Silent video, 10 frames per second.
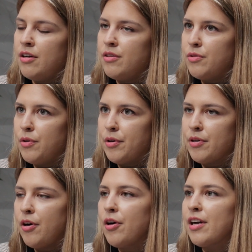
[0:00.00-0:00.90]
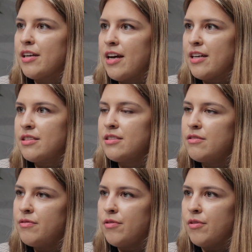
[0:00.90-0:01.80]
nor
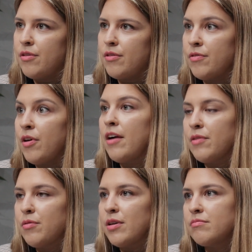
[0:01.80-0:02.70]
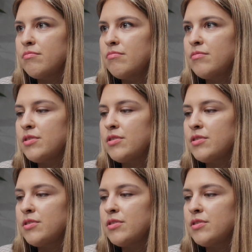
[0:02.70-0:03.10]
organized for everyone. So